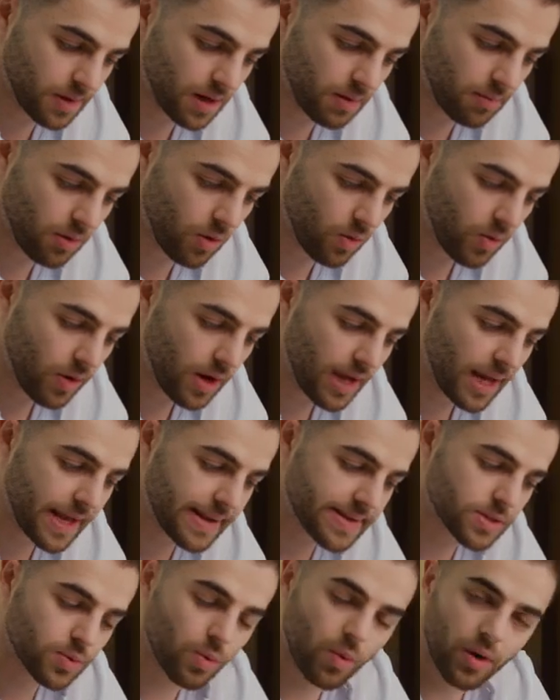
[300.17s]
bubble,
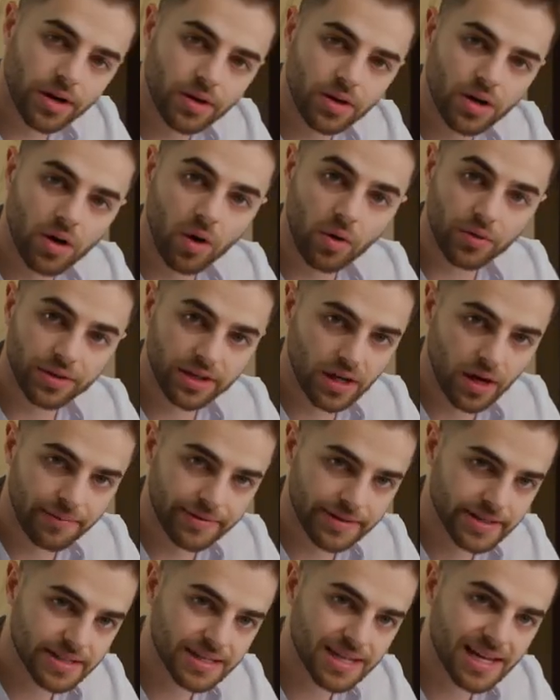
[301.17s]
it's what you call the
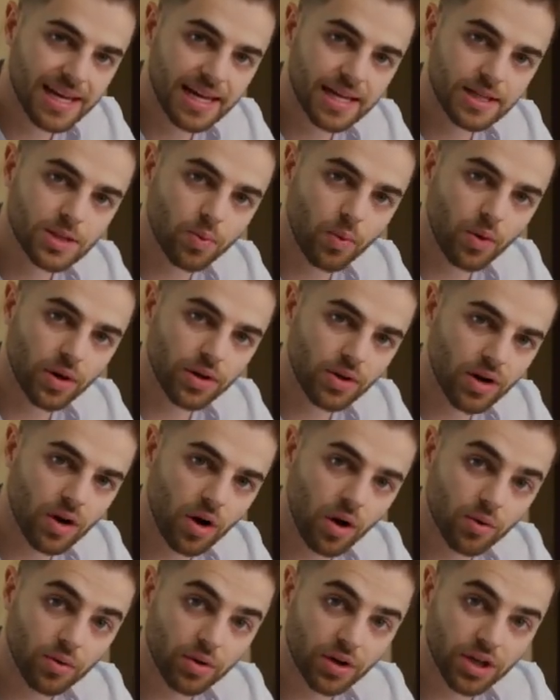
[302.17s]
obvious. It's what you
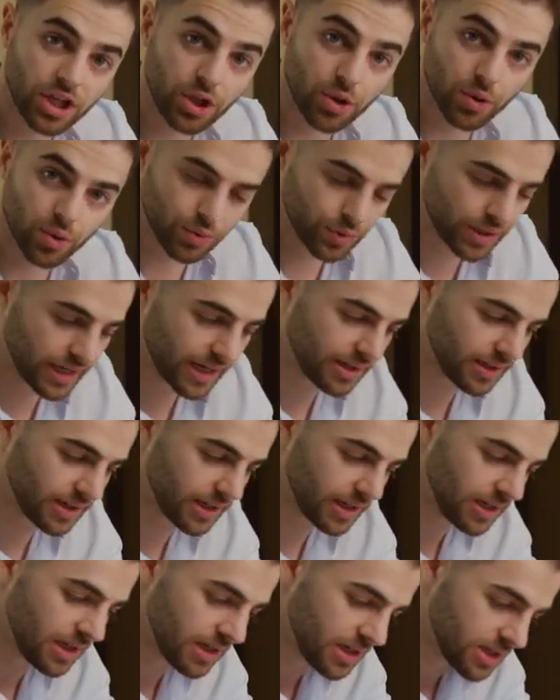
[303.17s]
call your reality.